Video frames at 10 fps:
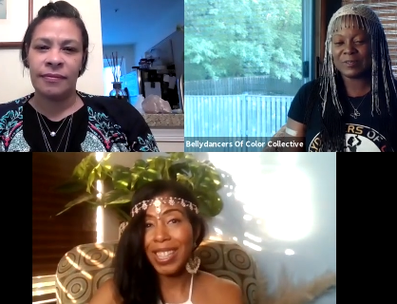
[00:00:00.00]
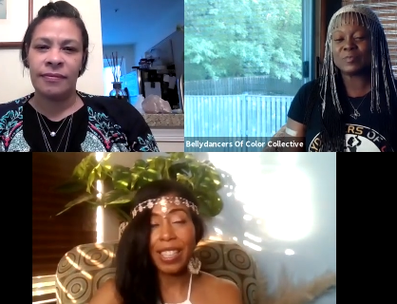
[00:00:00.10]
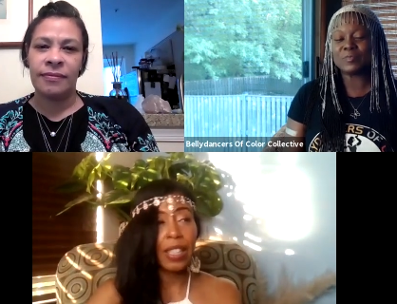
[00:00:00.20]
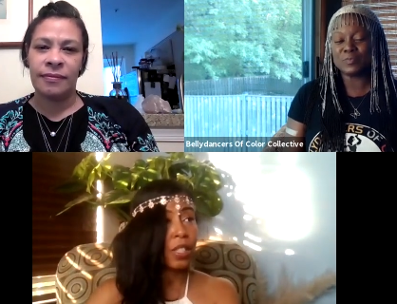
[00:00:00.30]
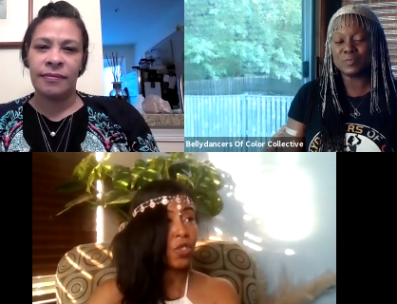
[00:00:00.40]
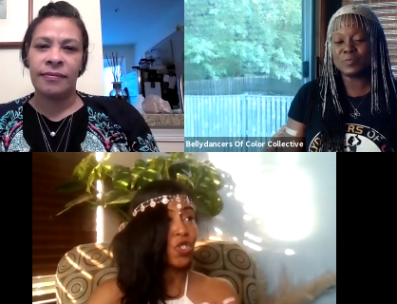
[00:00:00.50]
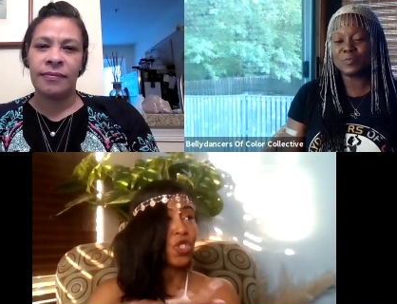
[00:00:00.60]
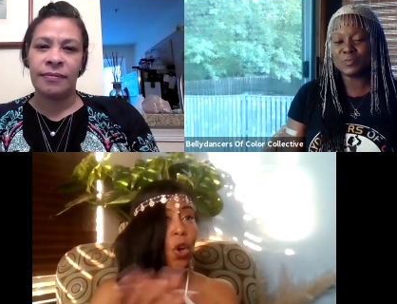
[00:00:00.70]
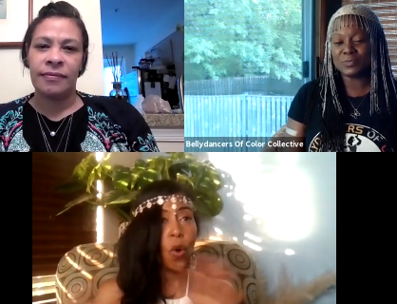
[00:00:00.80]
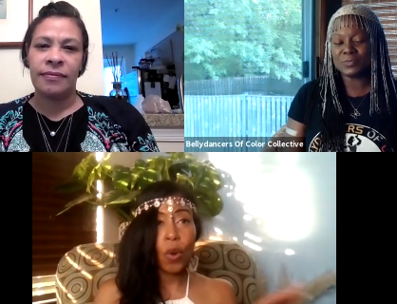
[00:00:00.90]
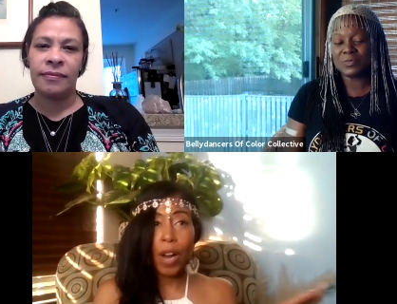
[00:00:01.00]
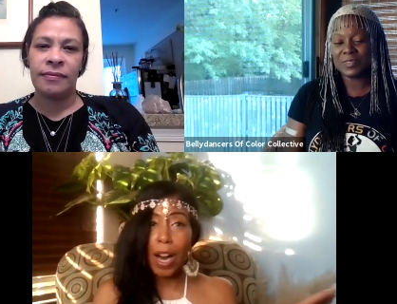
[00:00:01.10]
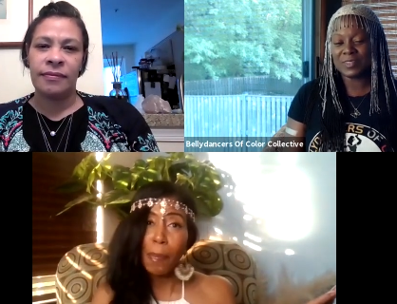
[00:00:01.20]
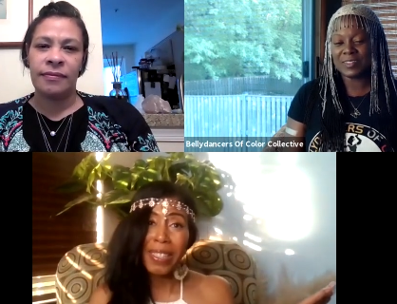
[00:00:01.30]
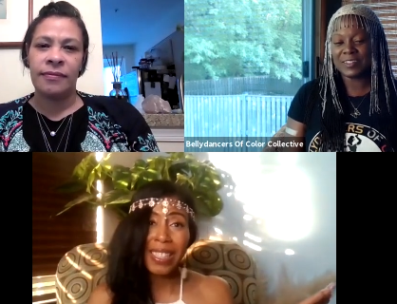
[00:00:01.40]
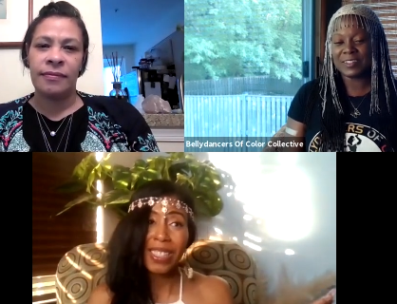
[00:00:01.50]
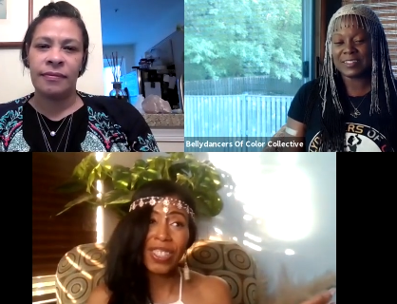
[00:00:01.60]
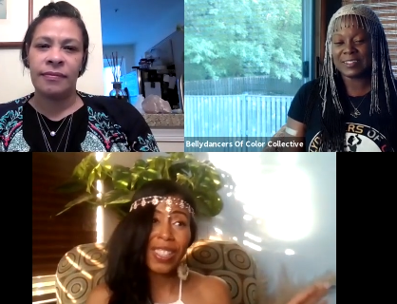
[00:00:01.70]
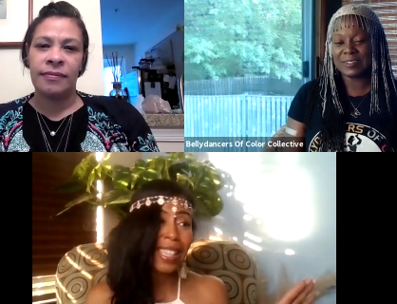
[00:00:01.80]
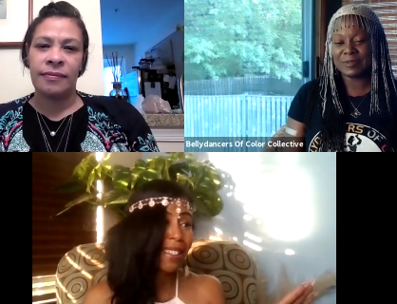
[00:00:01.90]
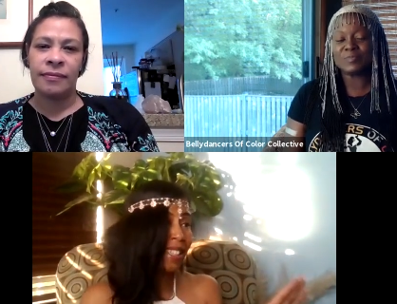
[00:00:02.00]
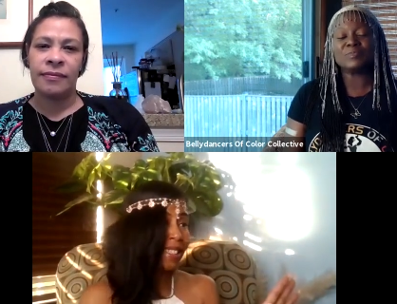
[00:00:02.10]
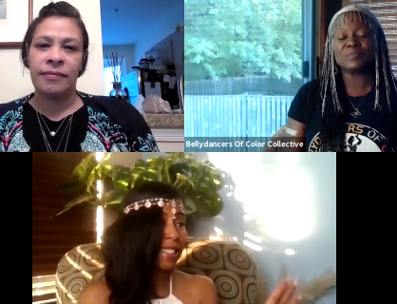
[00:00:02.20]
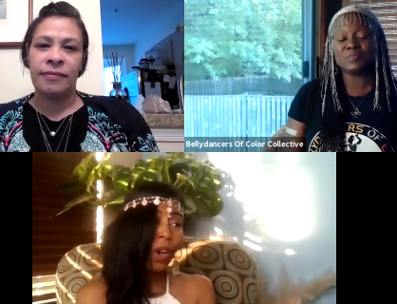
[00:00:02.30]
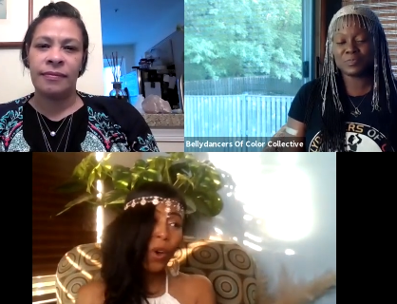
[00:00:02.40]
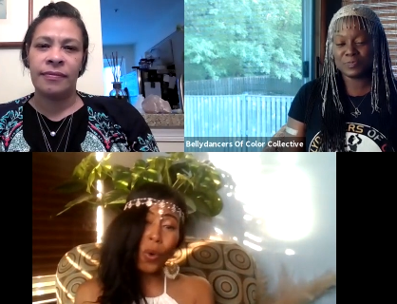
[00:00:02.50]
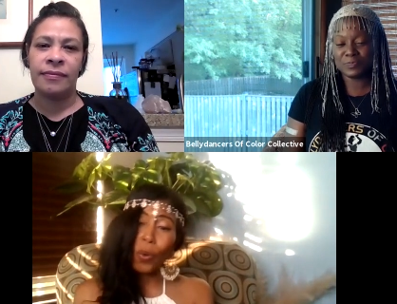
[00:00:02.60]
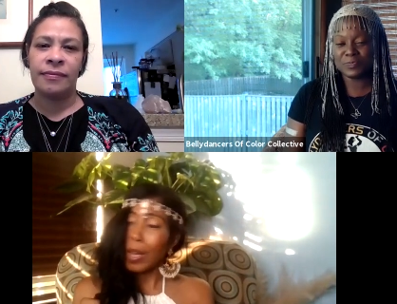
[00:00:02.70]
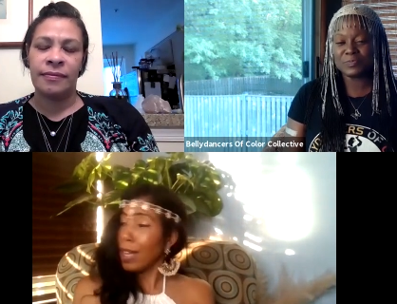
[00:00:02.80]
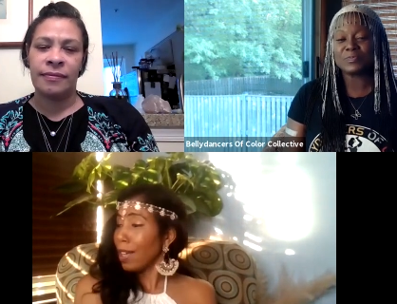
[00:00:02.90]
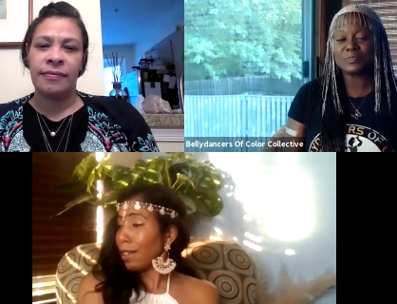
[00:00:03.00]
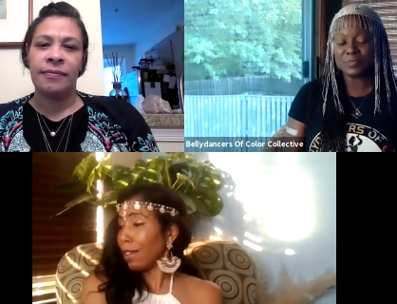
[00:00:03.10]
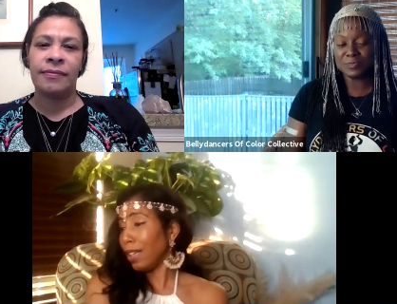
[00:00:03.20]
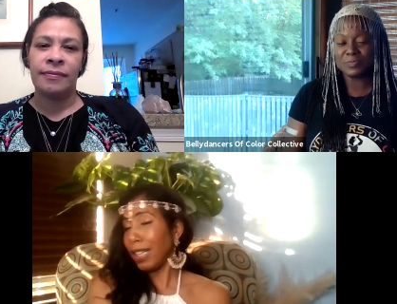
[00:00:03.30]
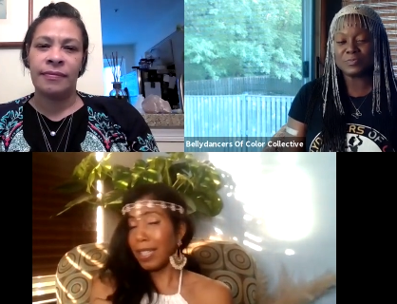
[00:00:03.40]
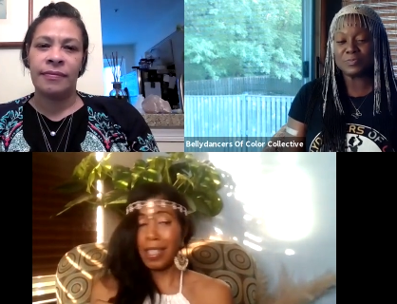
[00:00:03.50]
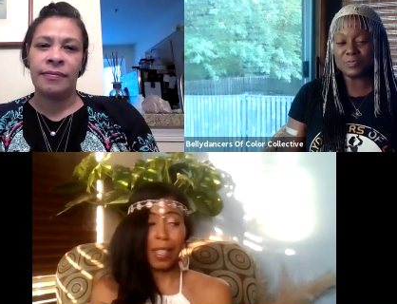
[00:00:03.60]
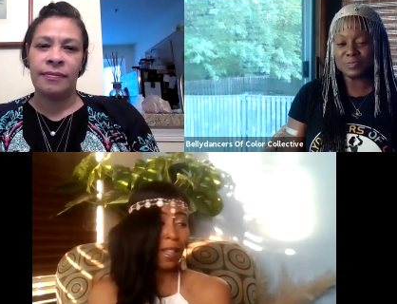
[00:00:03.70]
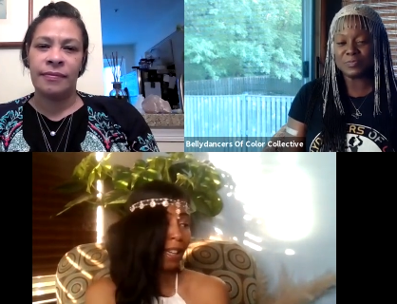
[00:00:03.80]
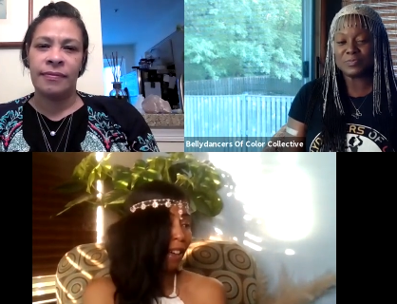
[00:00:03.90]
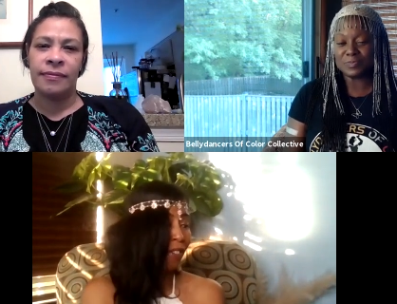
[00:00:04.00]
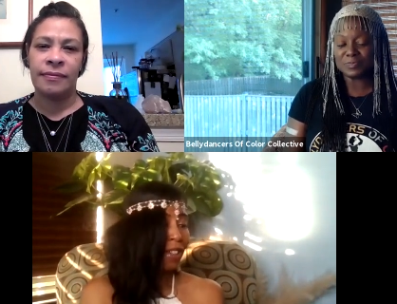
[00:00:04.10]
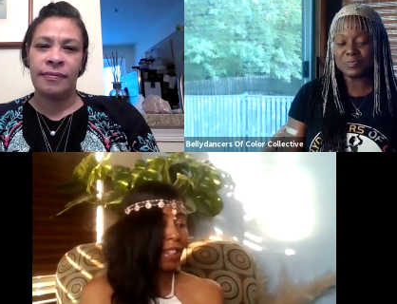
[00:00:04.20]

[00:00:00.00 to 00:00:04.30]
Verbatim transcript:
Speaker 1: There is no competition. There is no looking to the left,